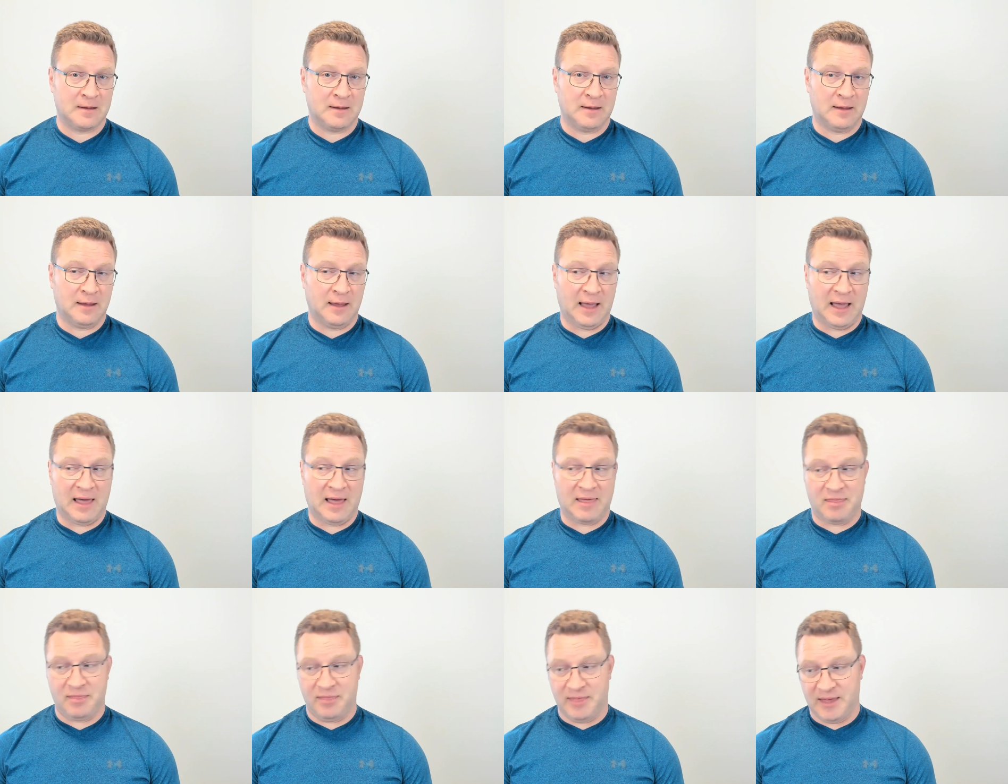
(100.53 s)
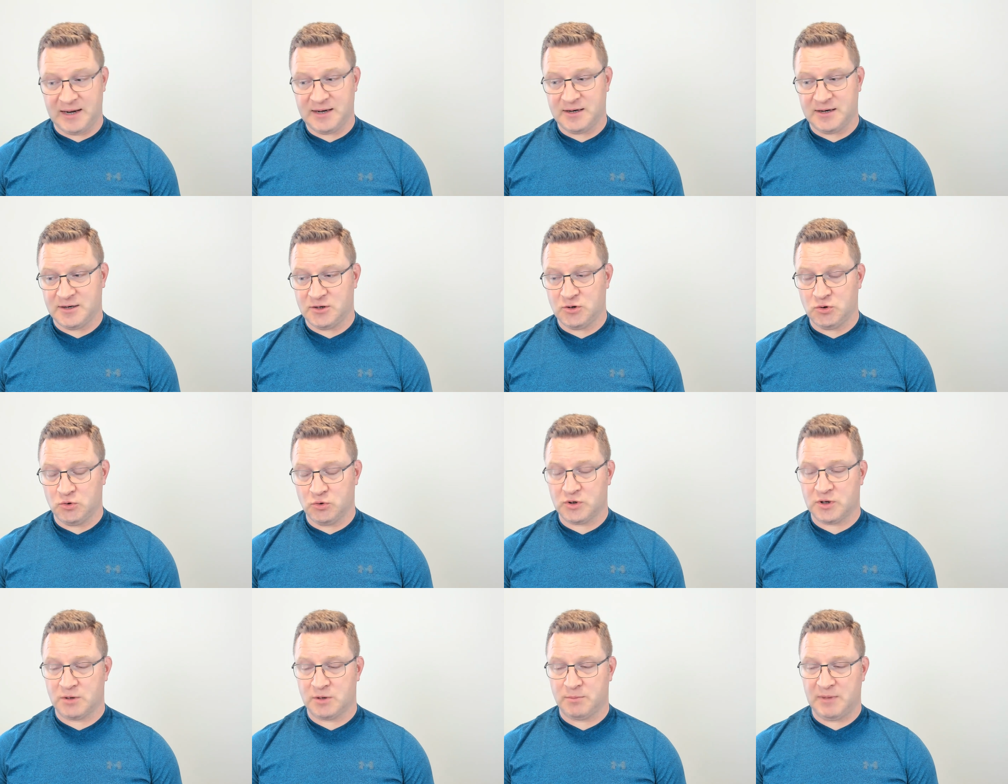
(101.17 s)
And then
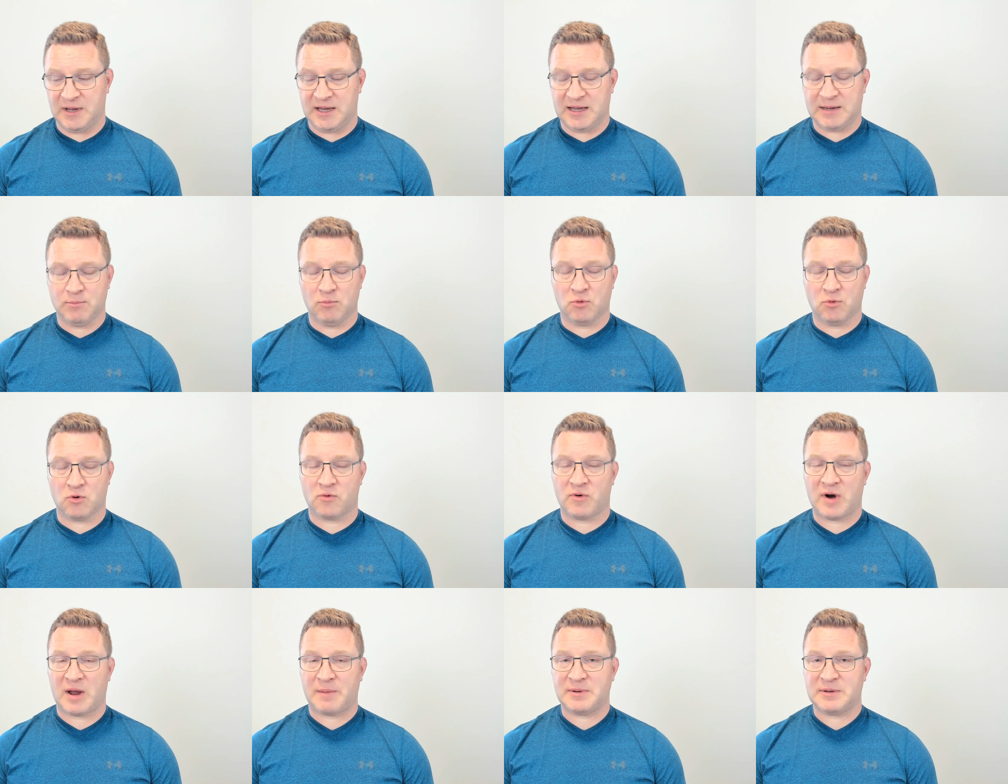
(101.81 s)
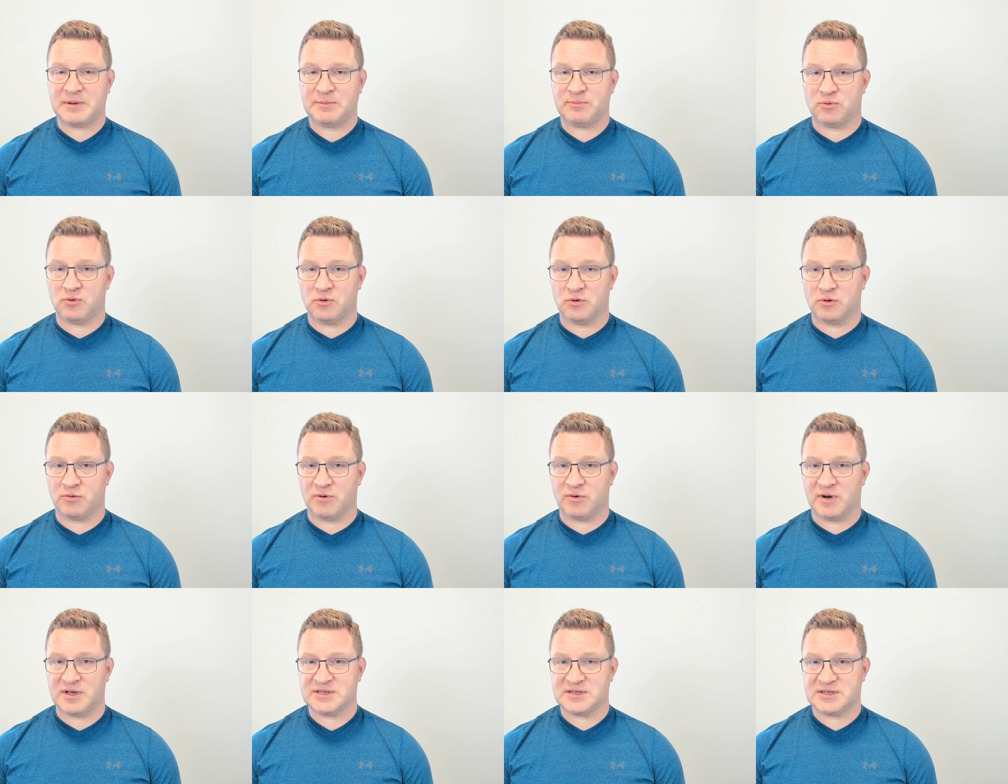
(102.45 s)
you can make more rapid
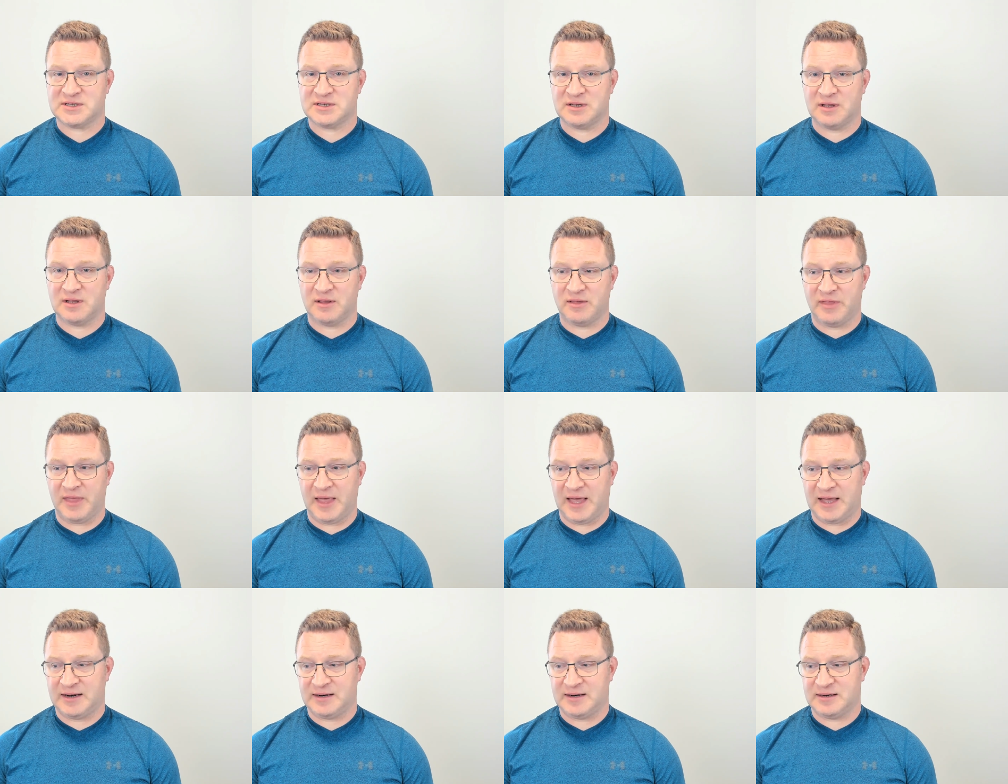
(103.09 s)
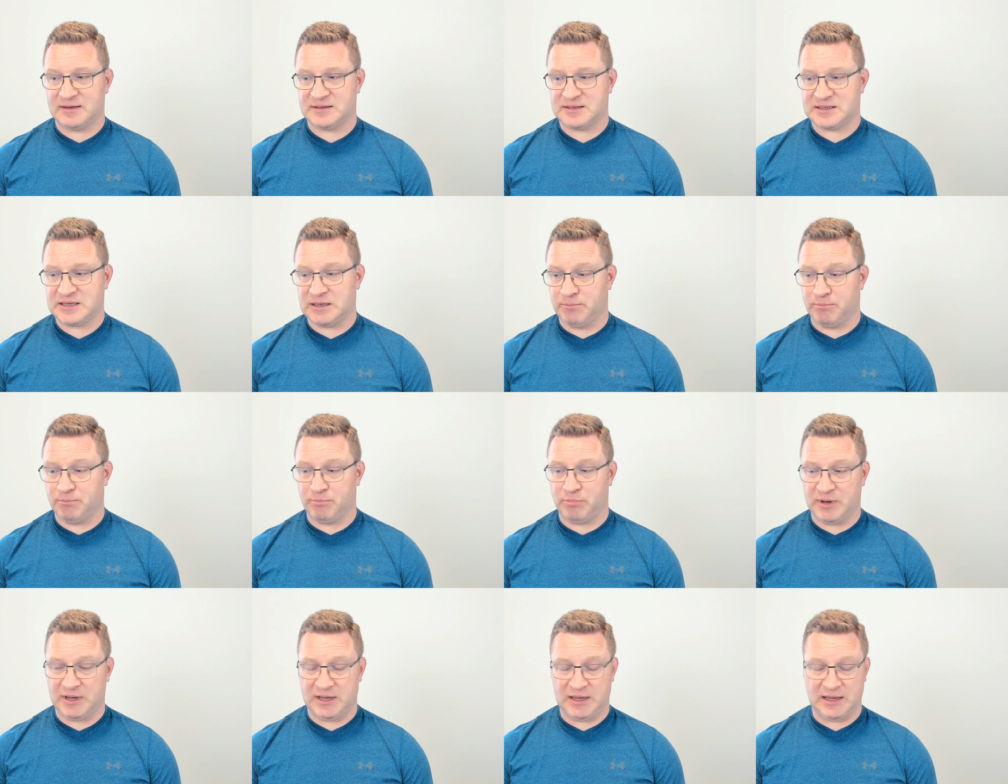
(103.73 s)
progress than
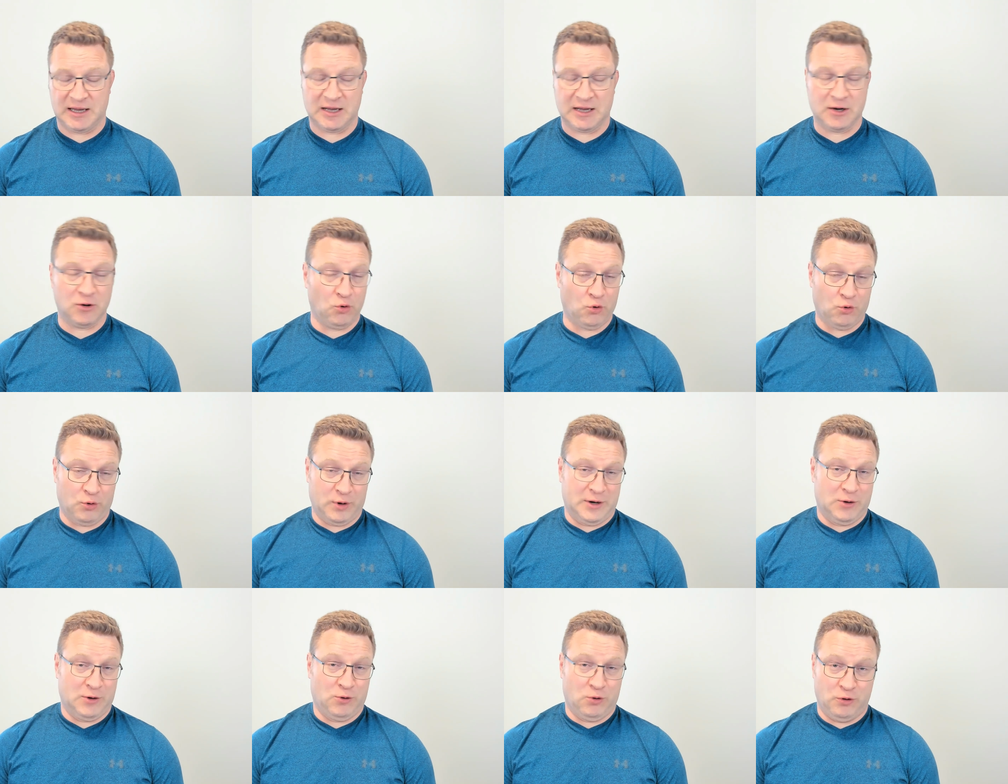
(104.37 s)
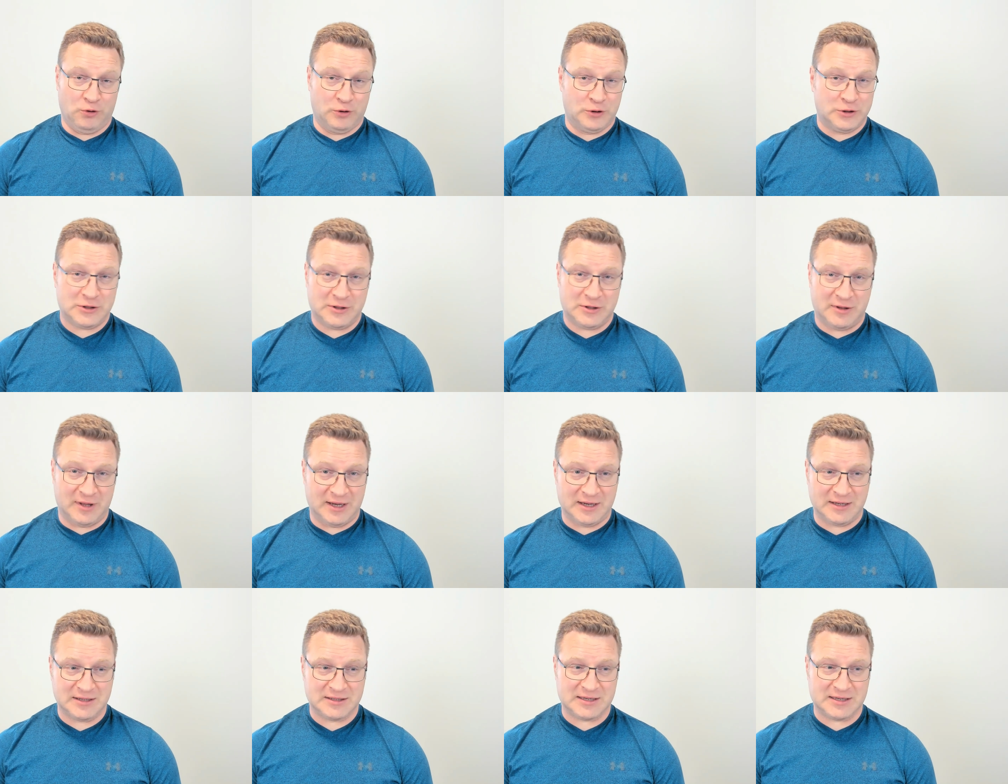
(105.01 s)
simply ignoring all those
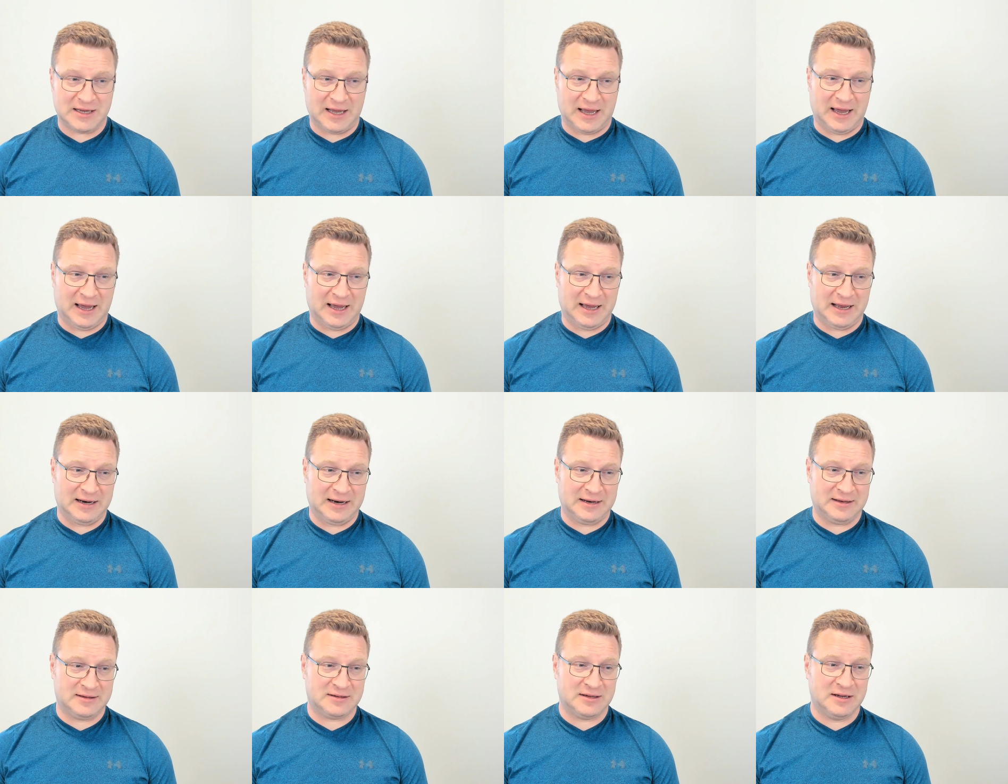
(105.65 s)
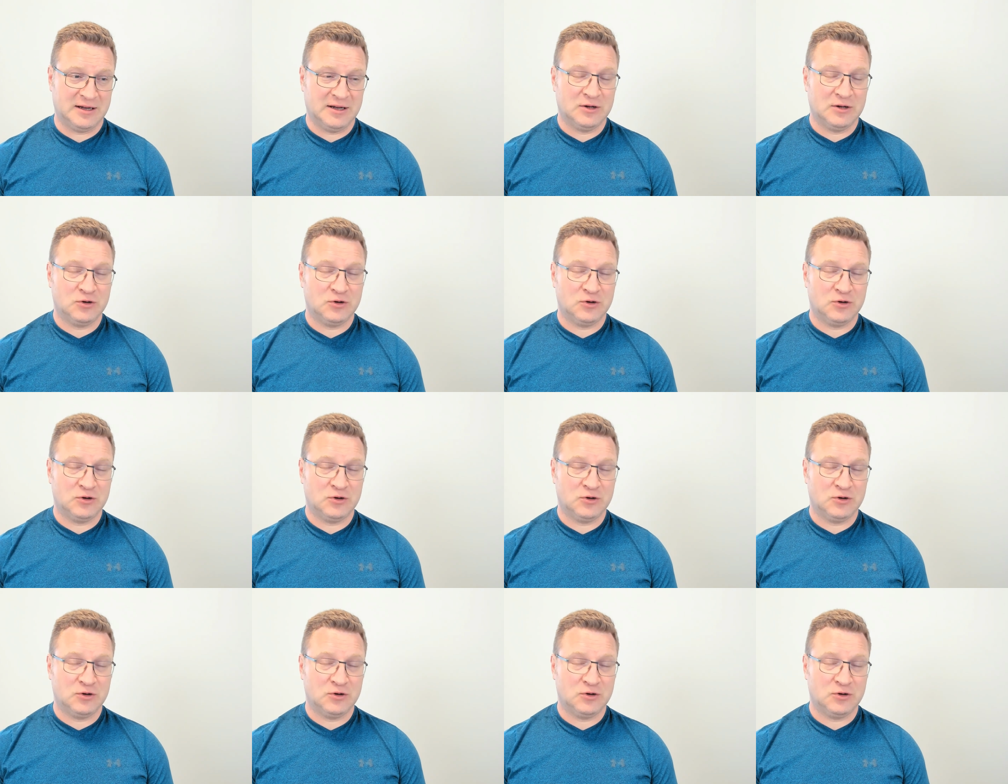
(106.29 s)
things and